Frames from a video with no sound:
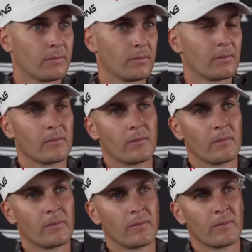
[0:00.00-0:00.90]
obviously
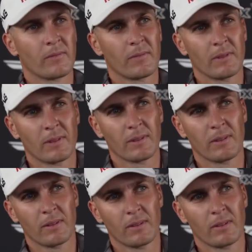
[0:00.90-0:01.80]
we have to ask, what, what, did you
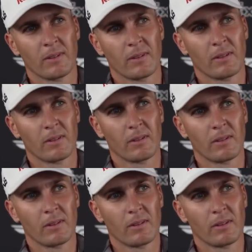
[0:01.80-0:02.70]
make of what you saw from
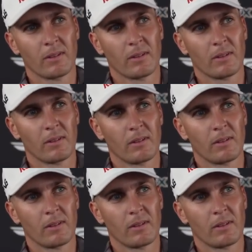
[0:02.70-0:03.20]
Tiger today?